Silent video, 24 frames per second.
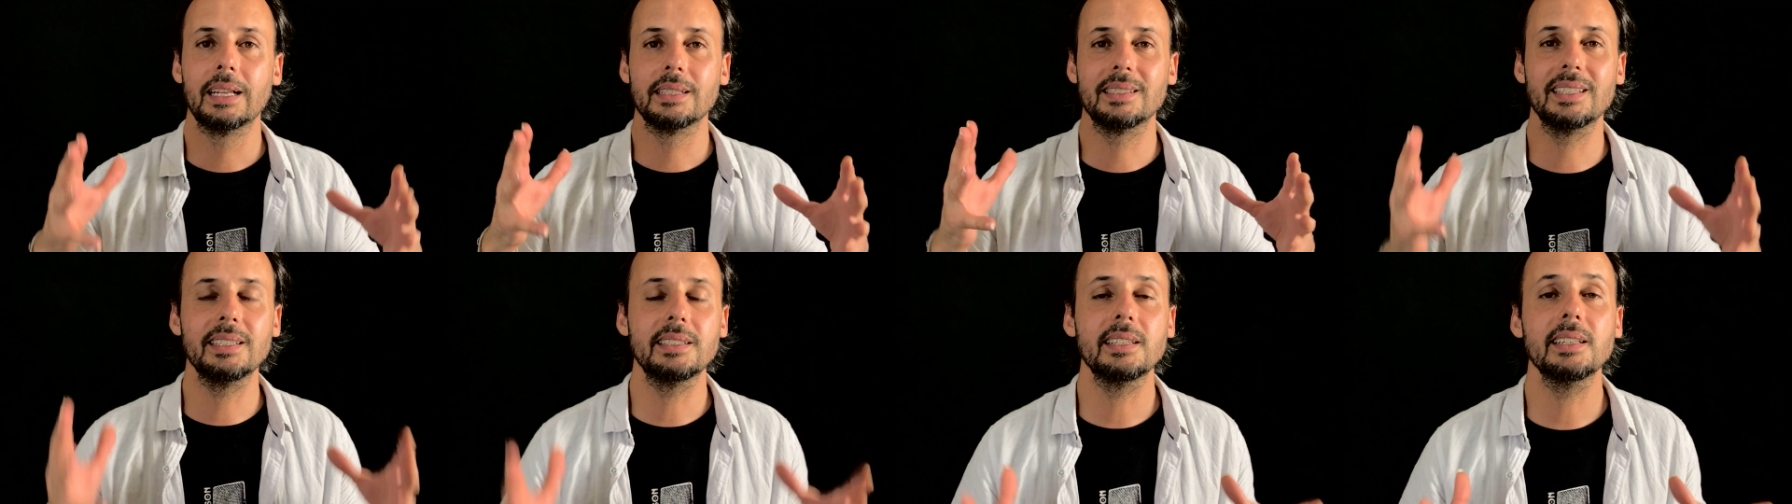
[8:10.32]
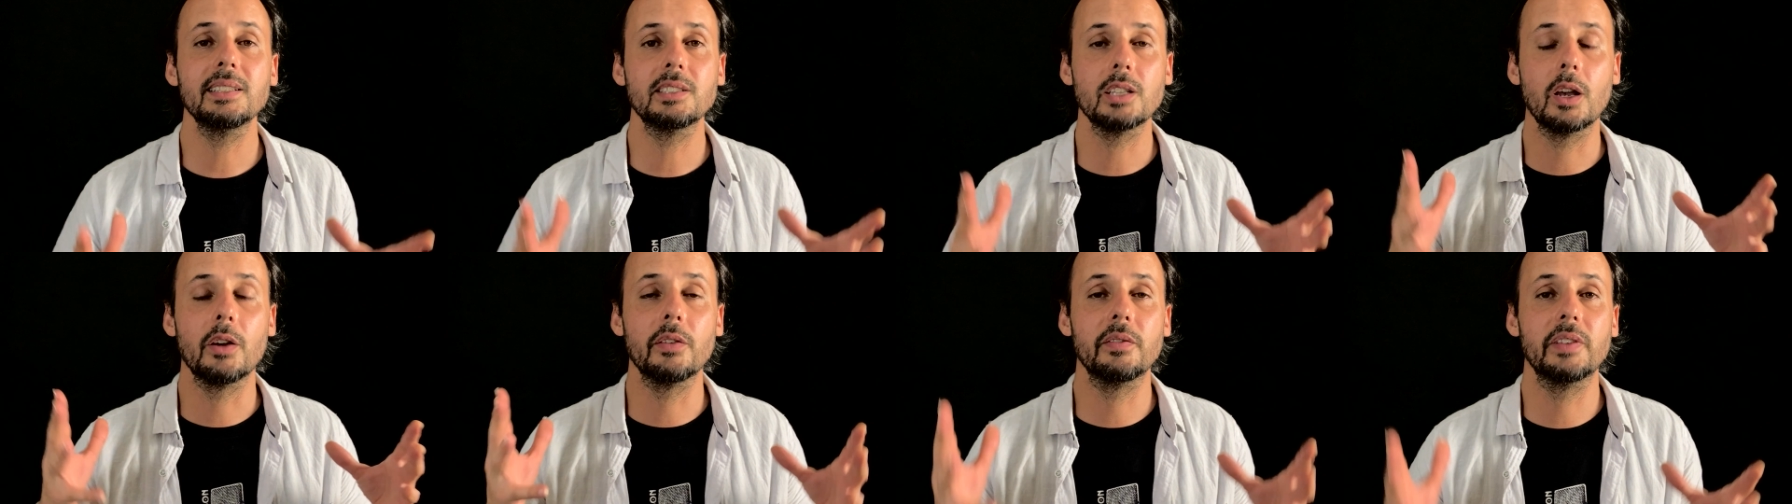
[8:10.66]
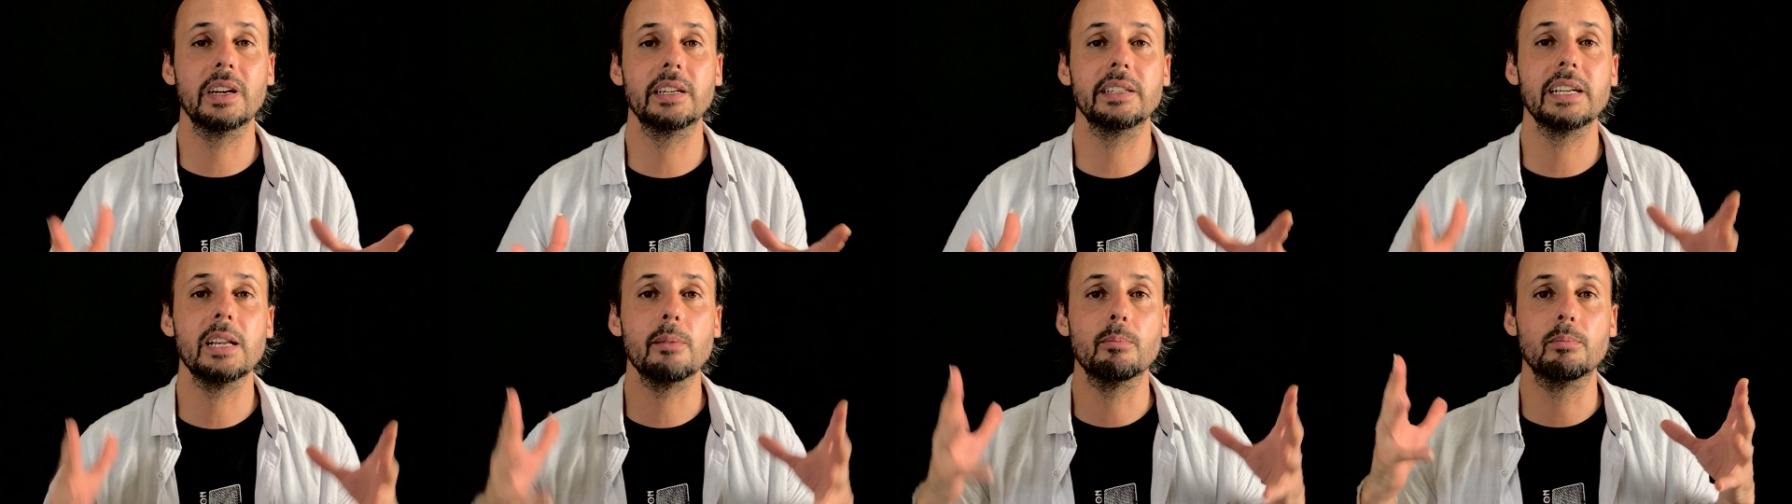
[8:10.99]
This is a
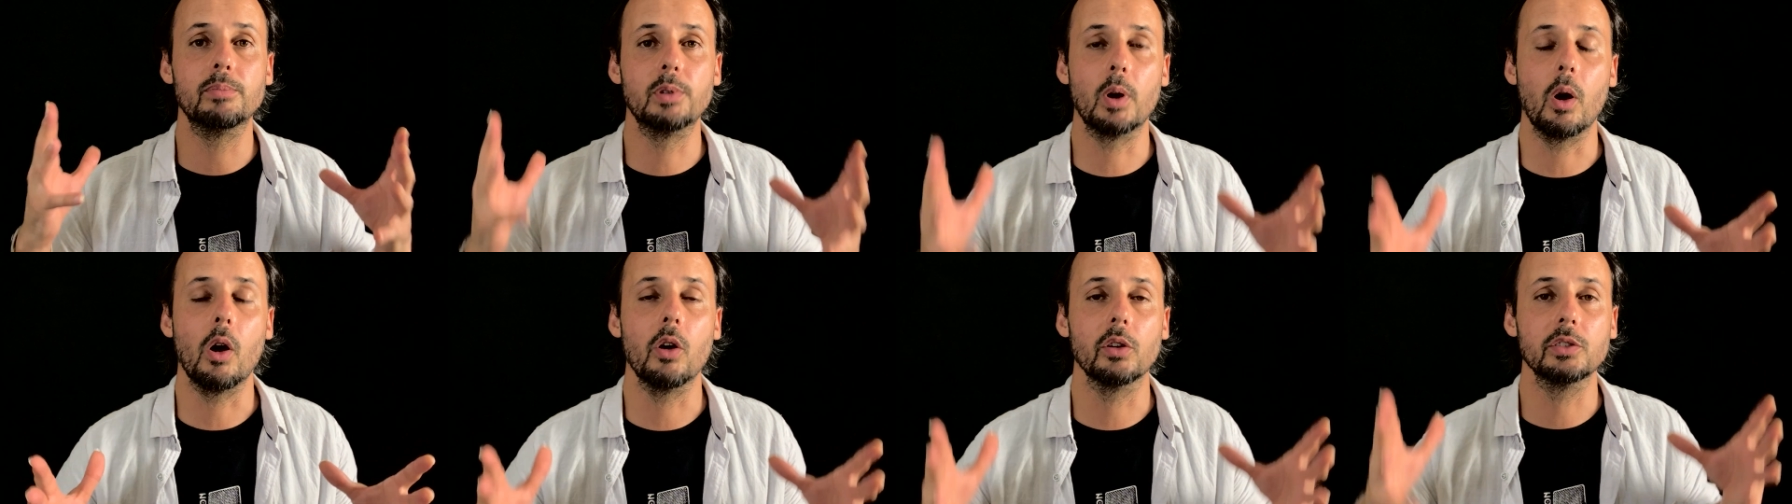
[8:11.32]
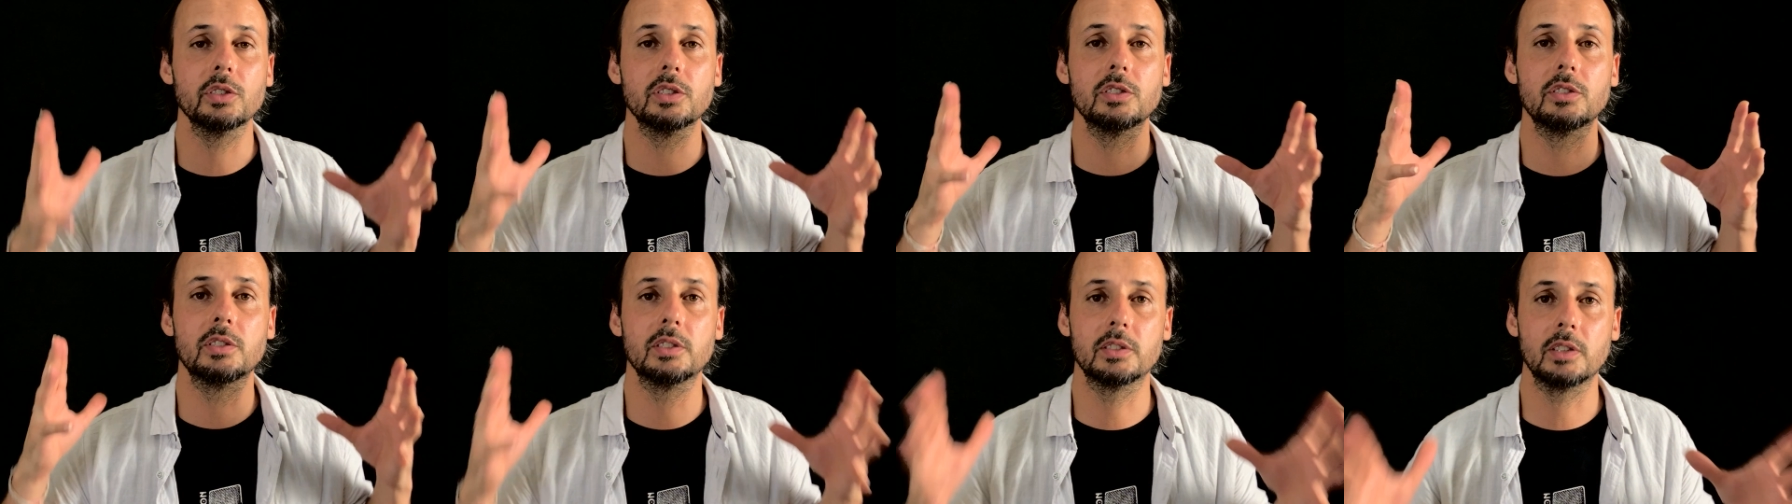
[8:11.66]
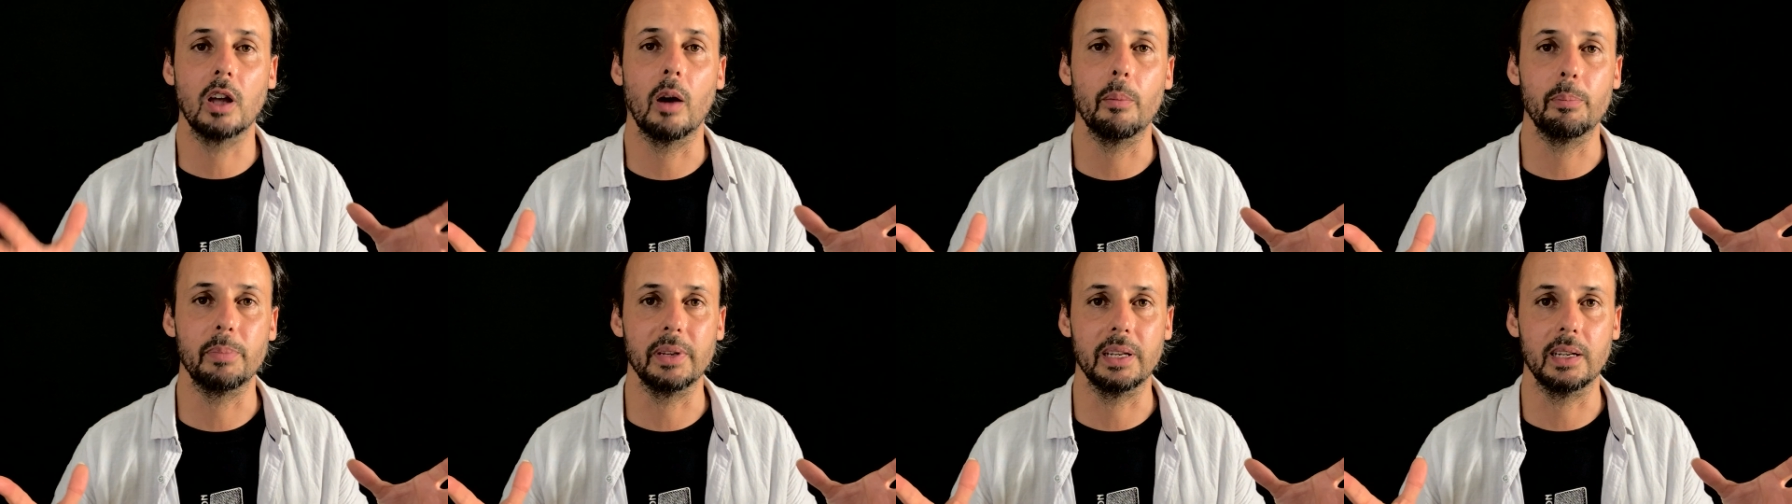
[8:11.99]
very broad
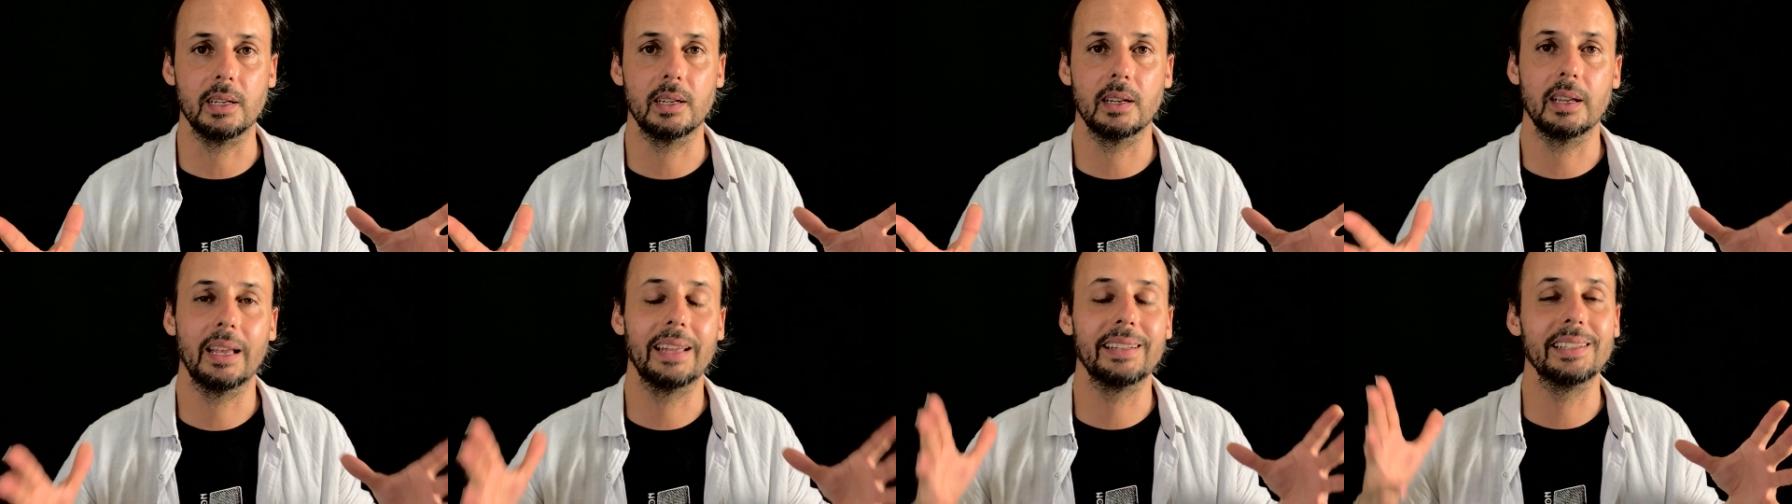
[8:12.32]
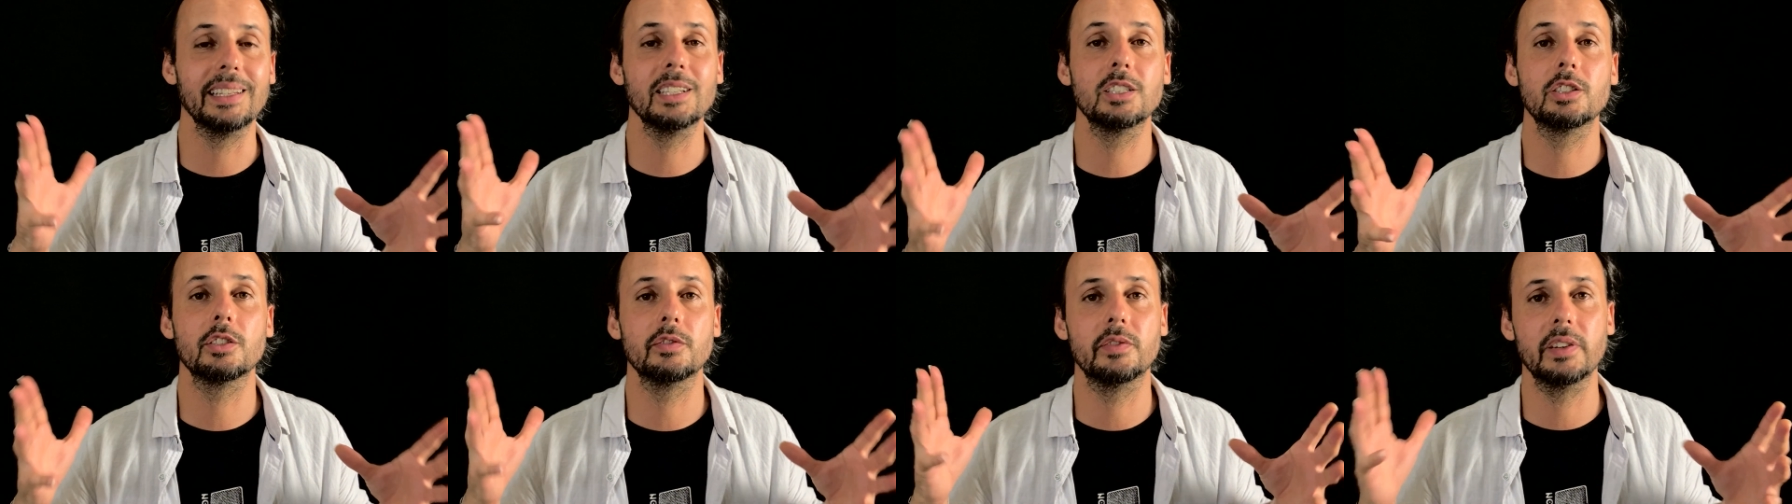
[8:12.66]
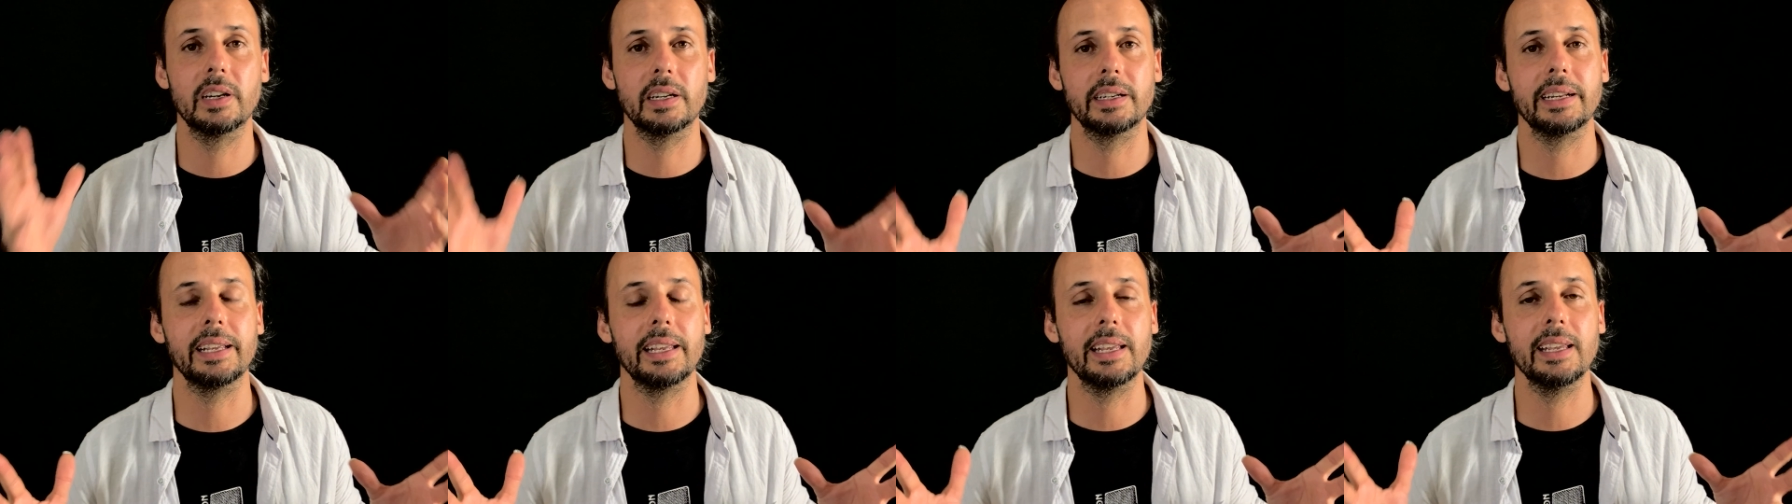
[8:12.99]
topic, and it's
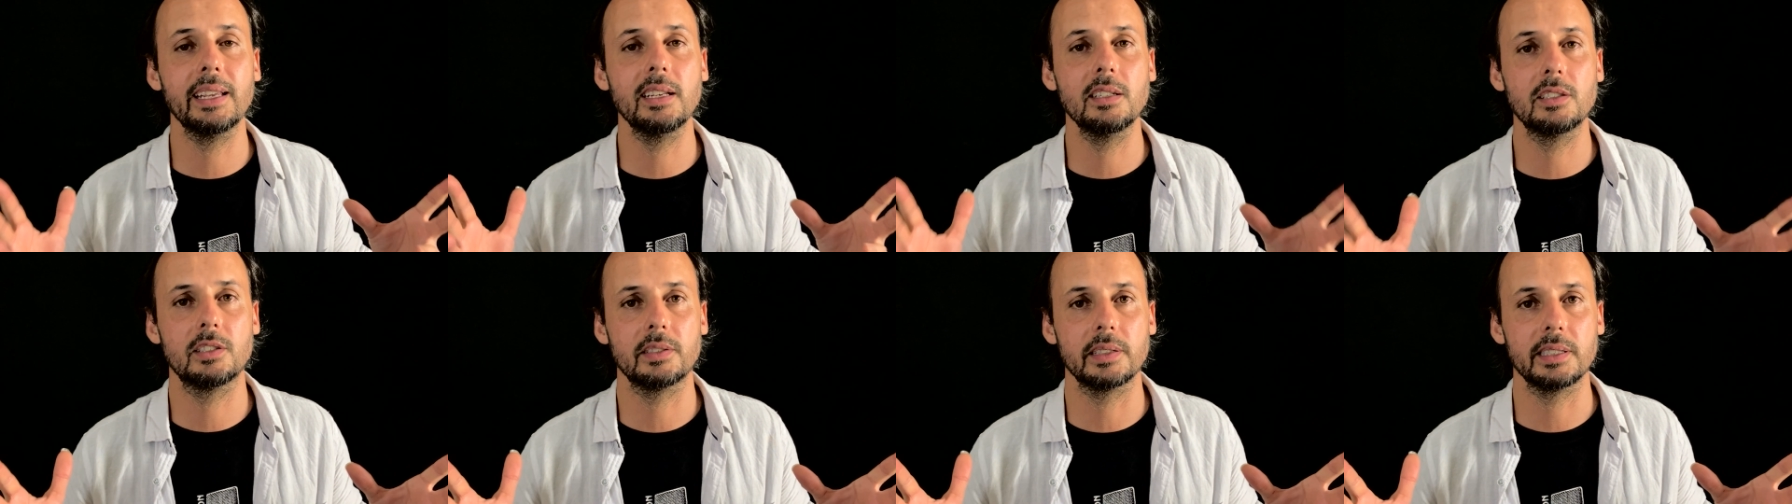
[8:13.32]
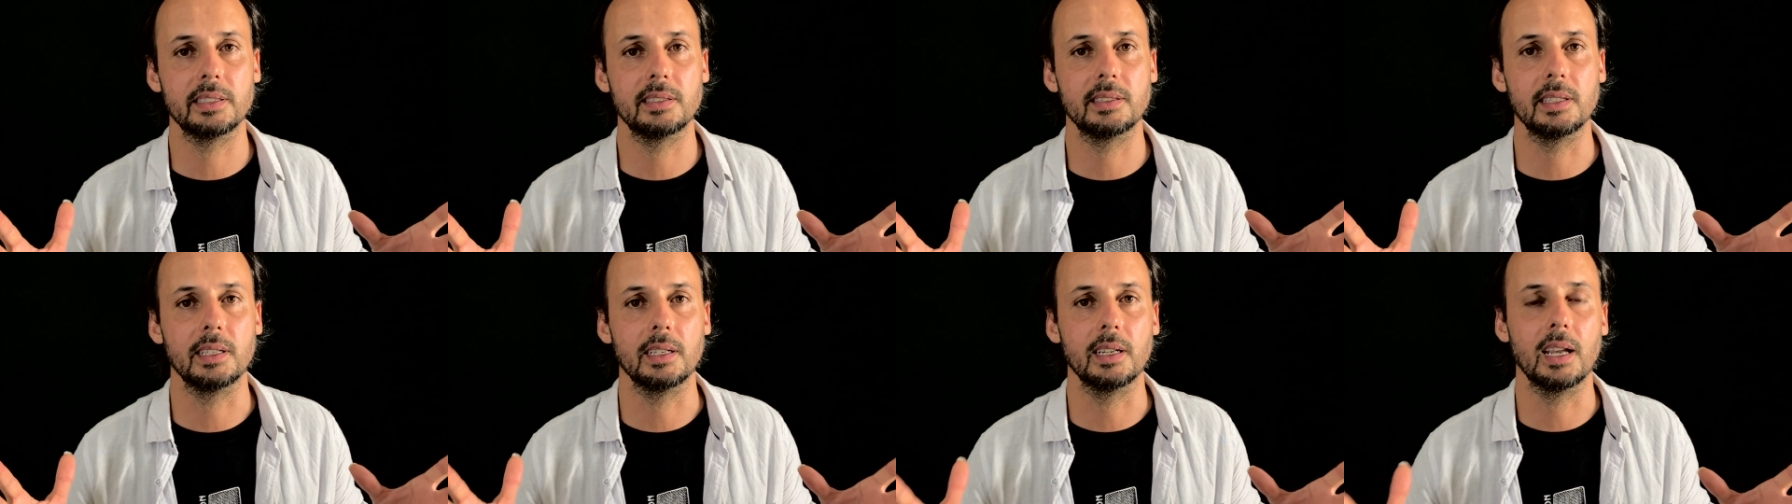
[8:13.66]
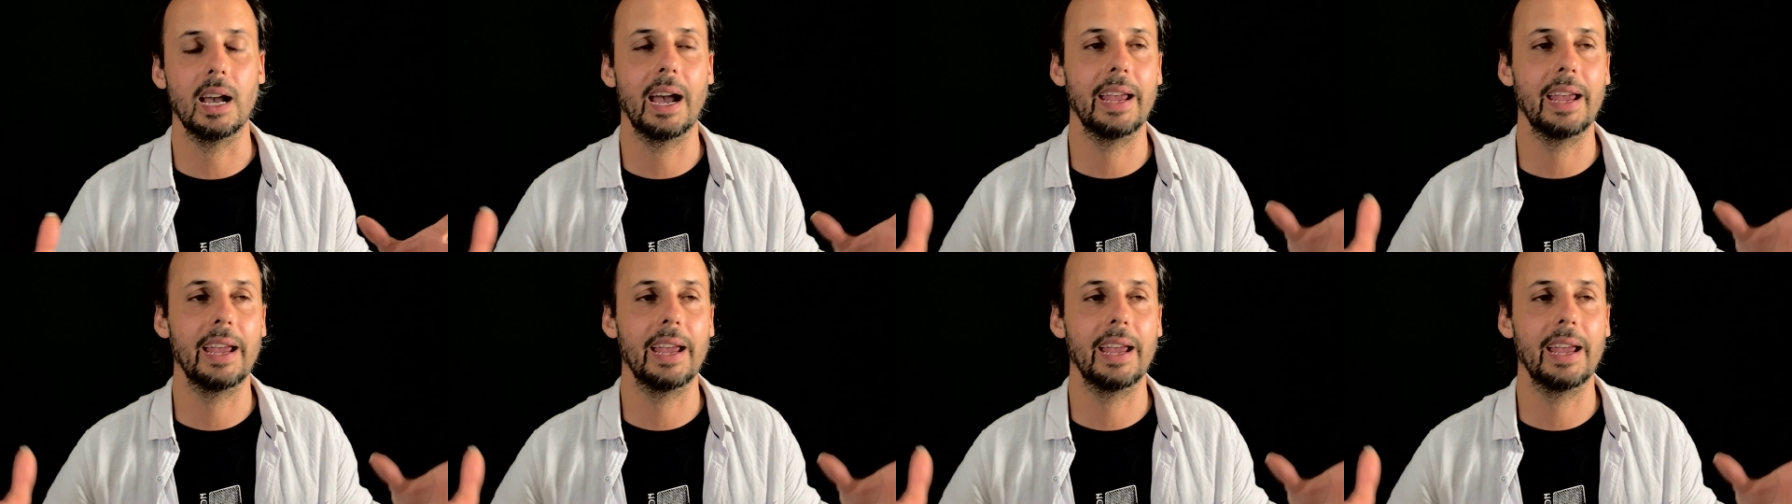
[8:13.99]
very interesting.